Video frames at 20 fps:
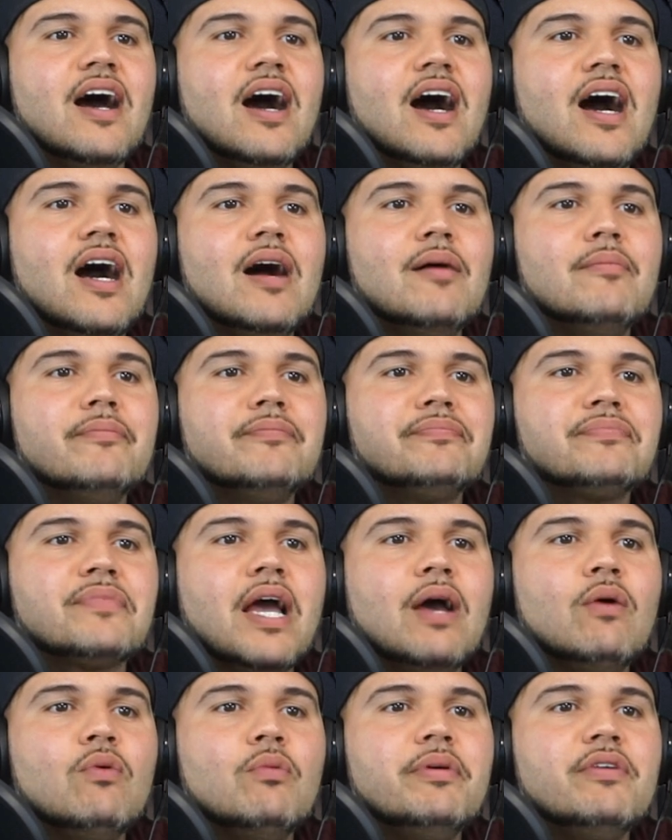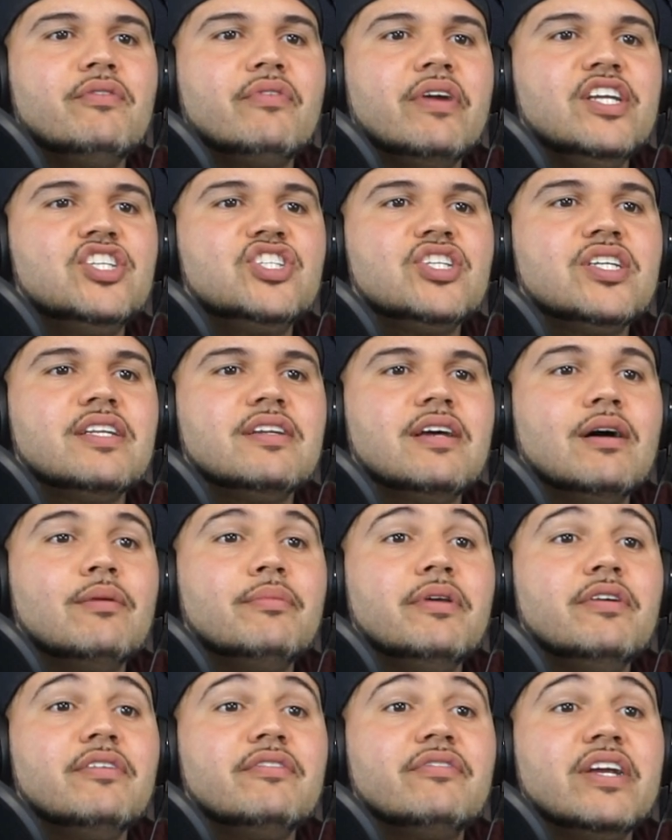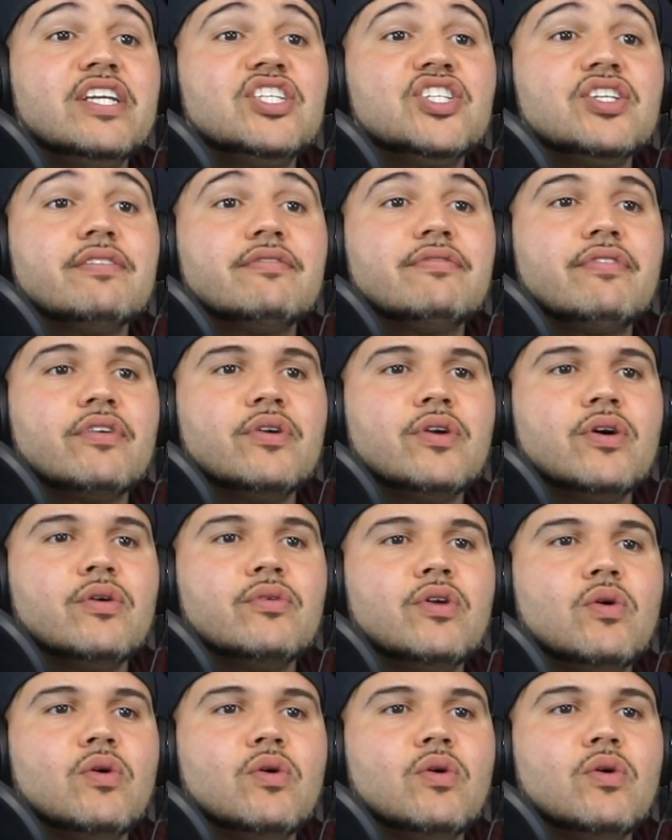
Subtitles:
I will be raging, and I'll be a raging inferno.